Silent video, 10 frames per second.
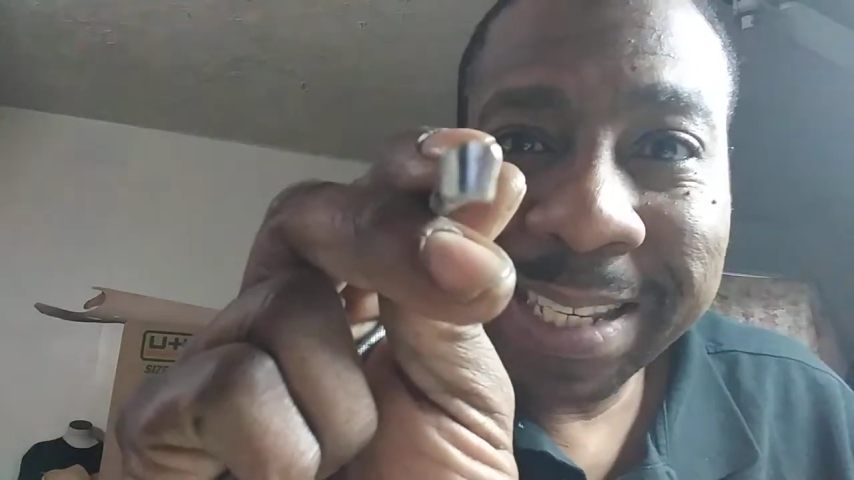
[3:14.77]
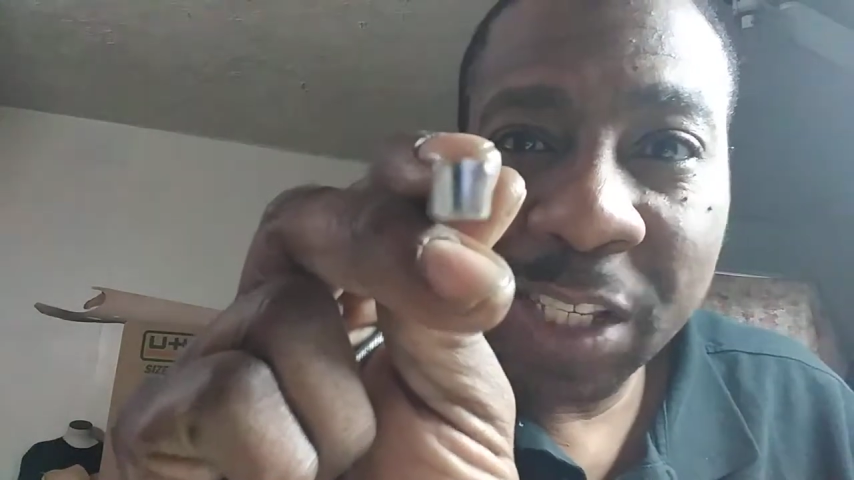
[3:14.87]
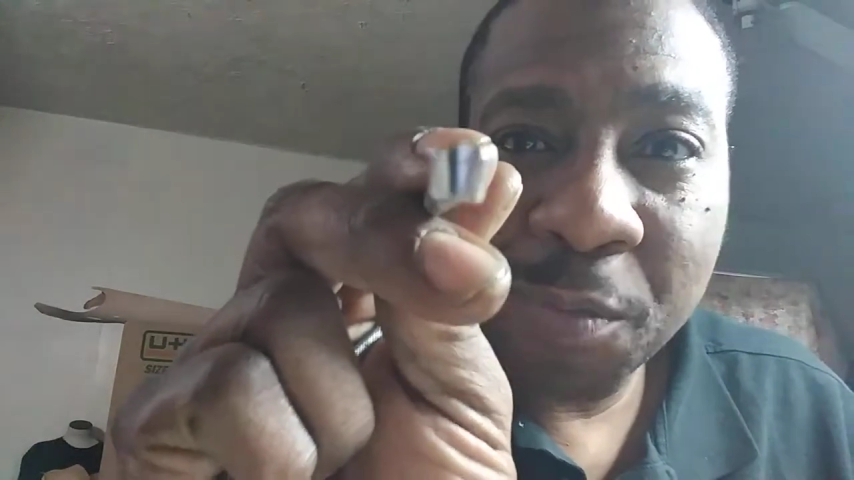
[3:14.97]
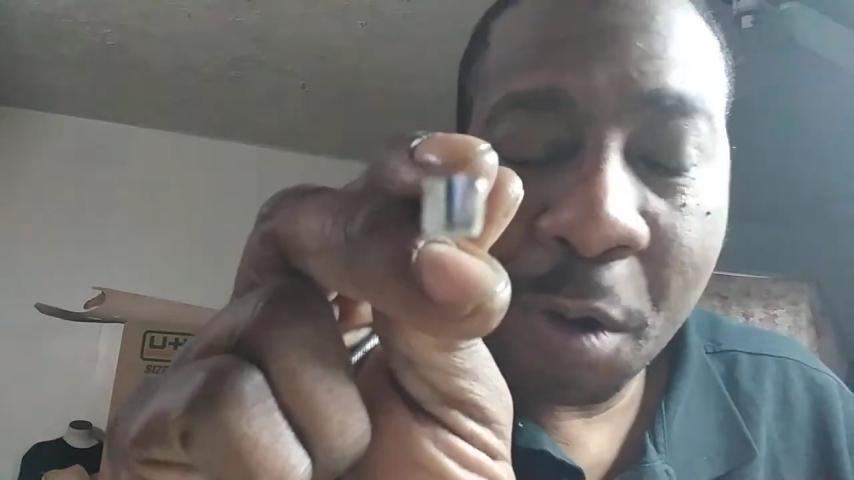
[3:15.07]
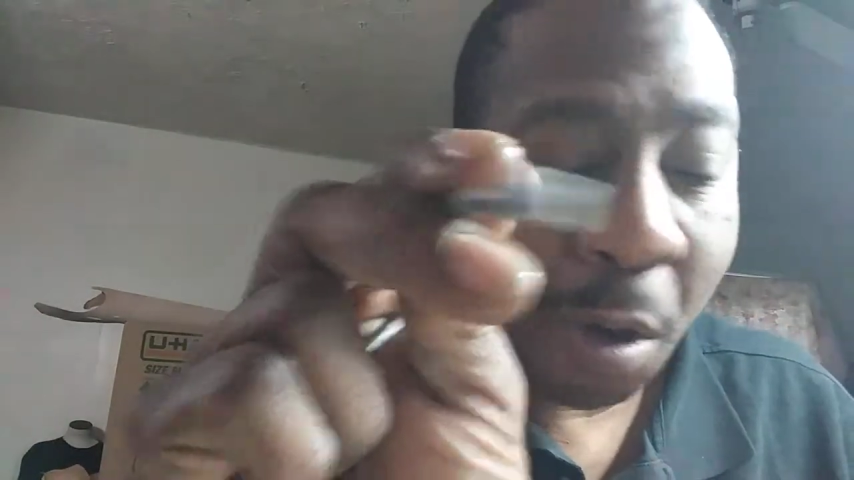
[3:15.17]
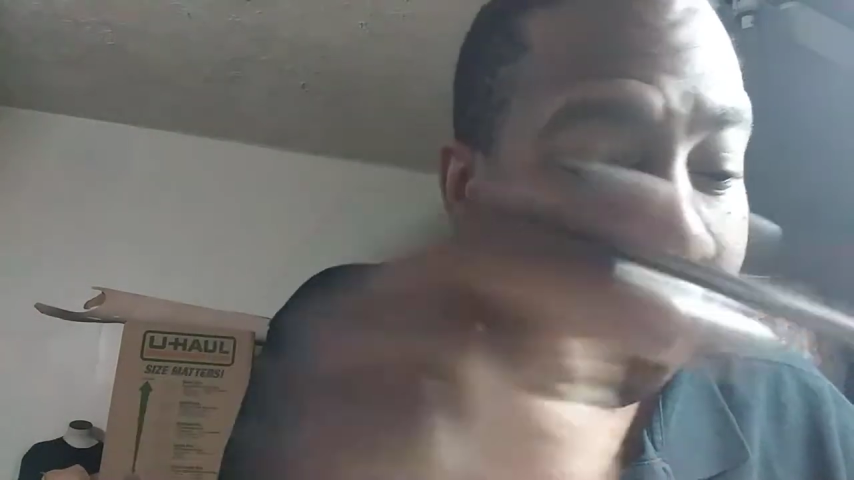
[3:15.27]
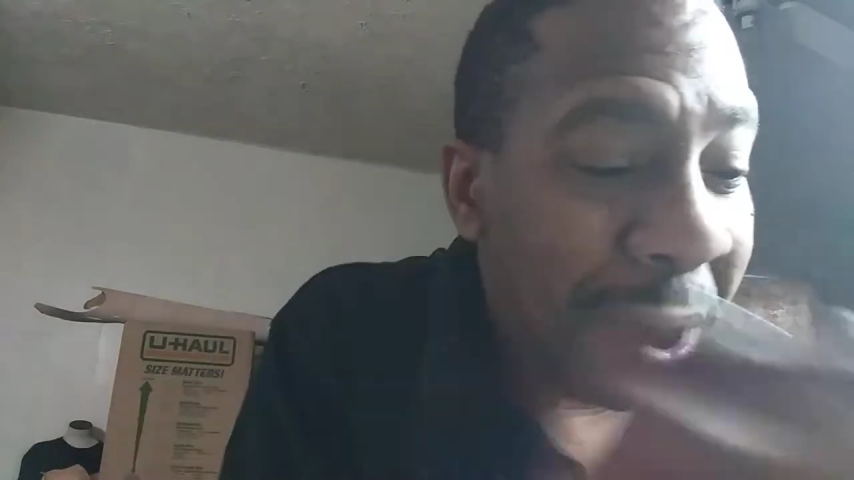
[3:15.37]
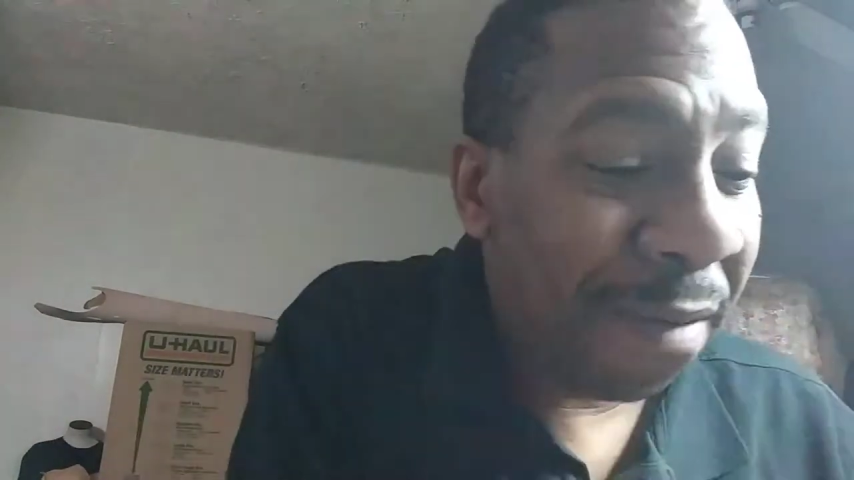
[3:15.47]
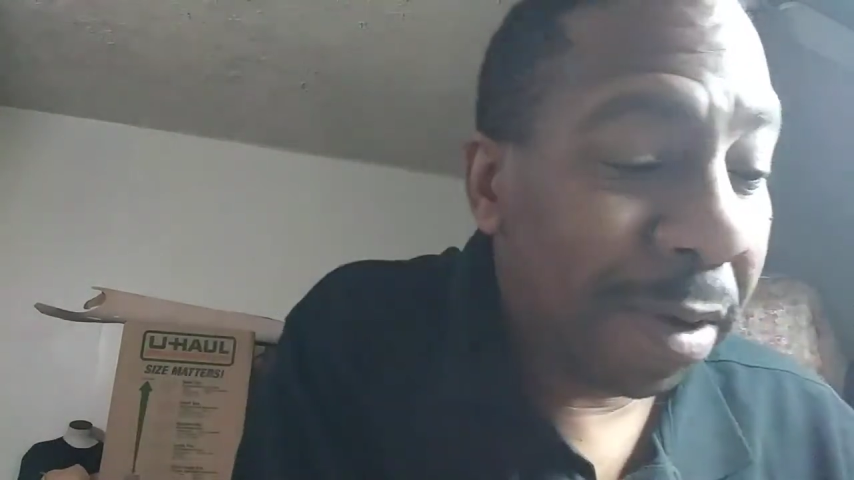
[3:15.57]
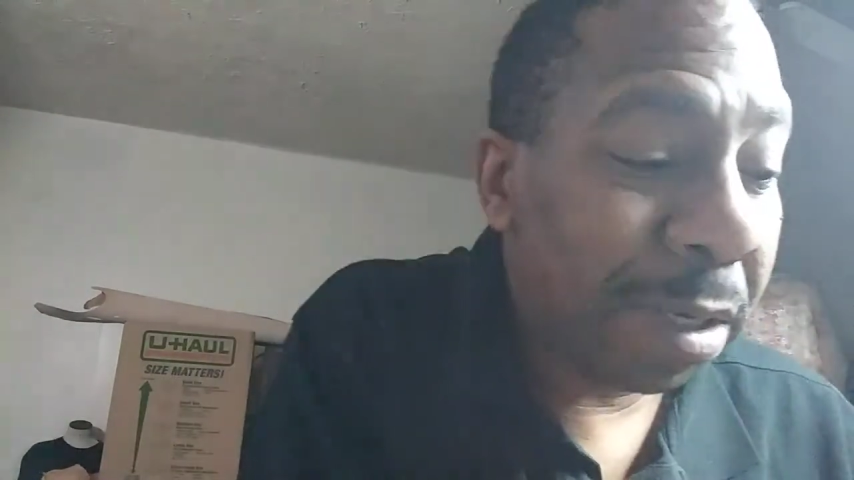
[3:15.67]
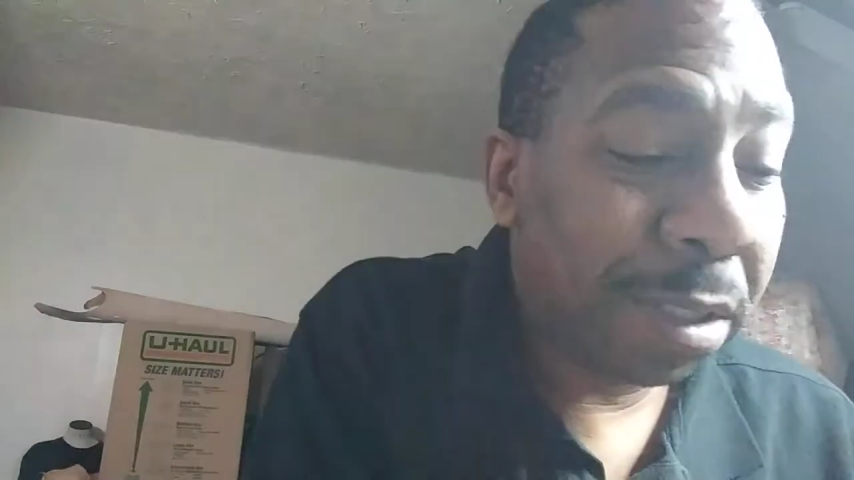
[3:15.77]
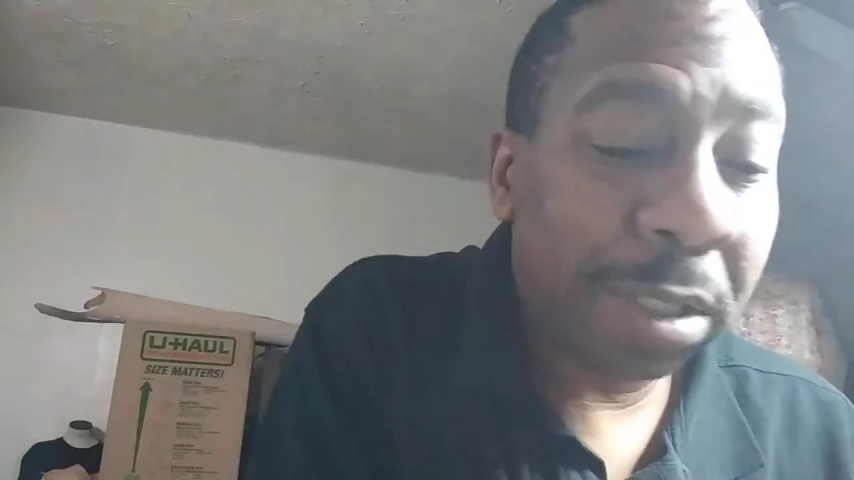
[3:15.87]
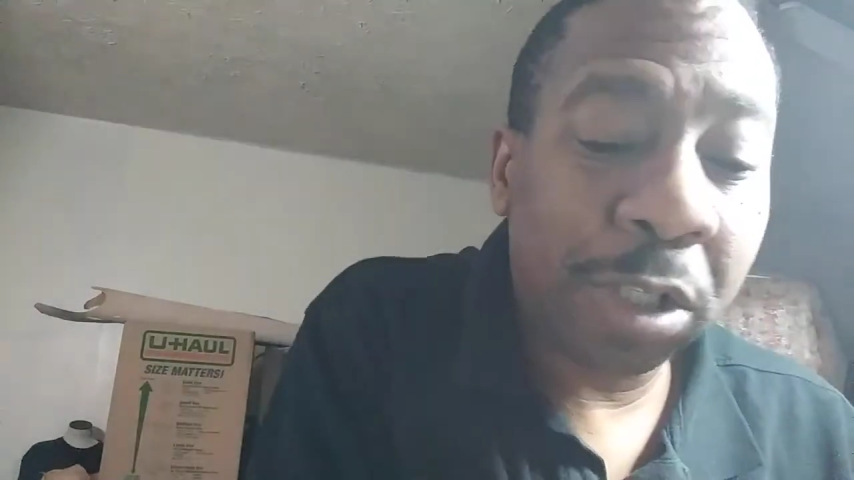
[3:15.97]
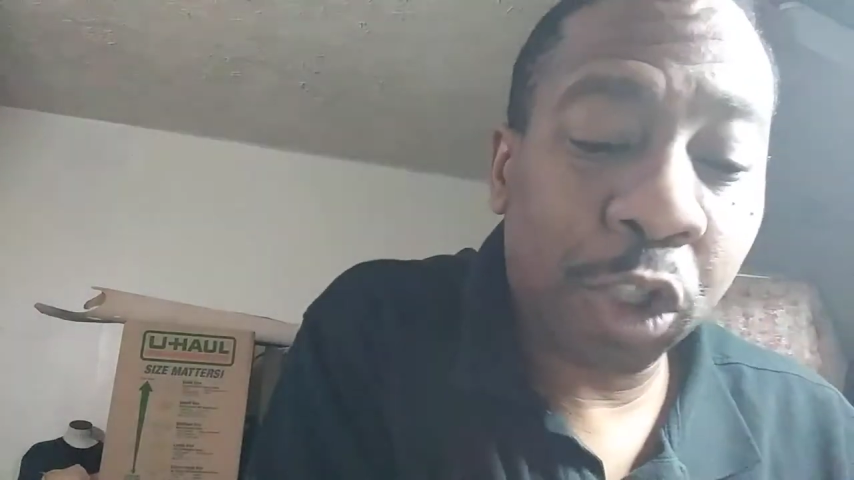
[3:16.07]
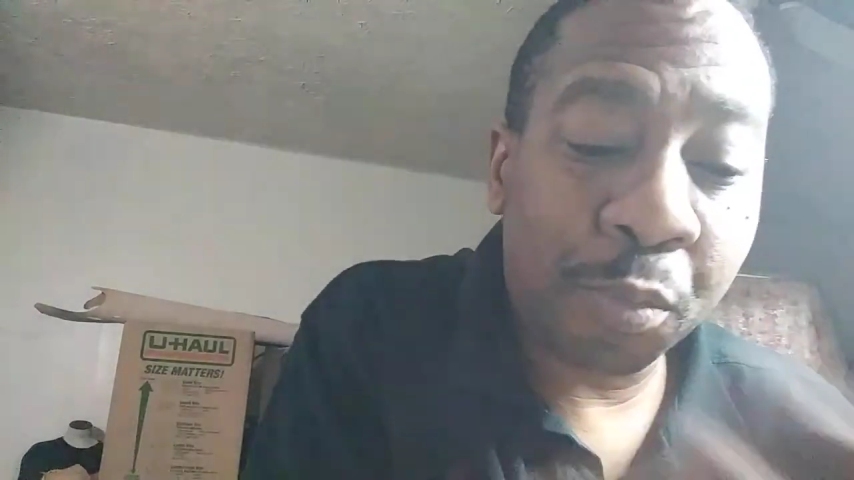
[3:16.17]
small
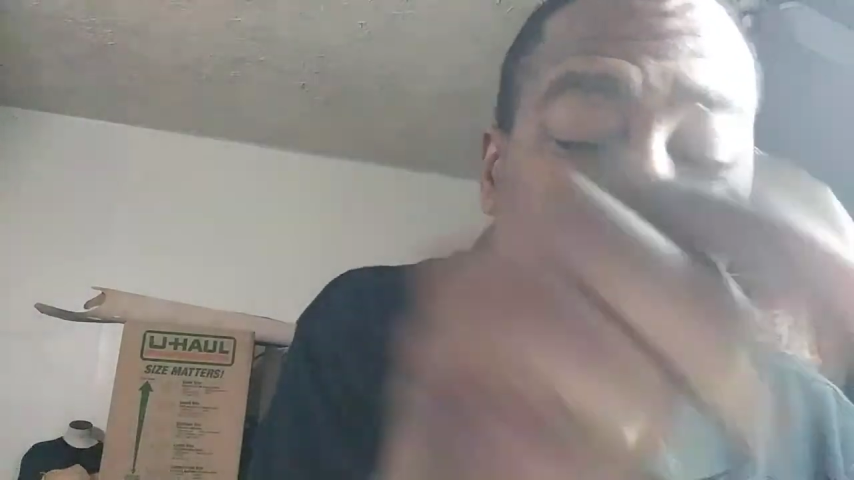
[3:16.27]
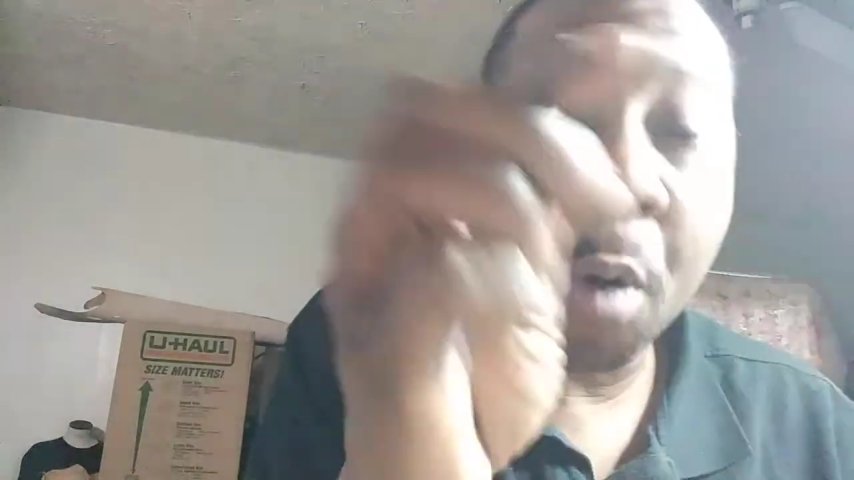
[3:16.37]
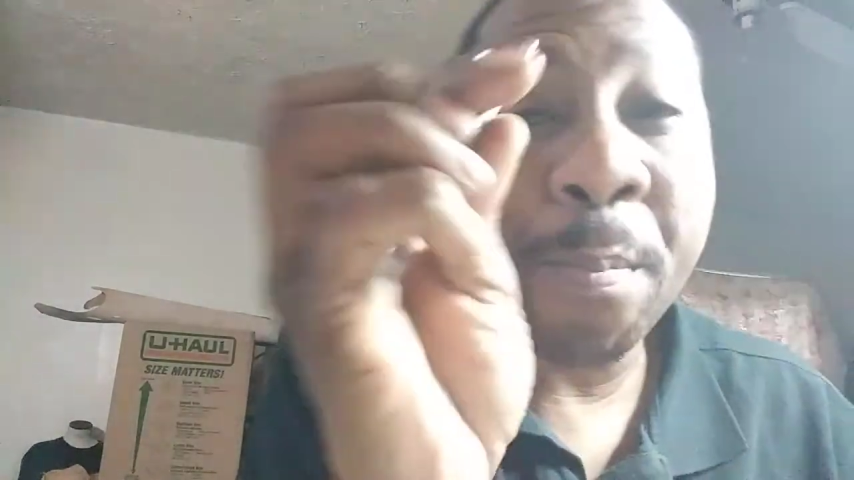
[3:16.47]
bevelers and small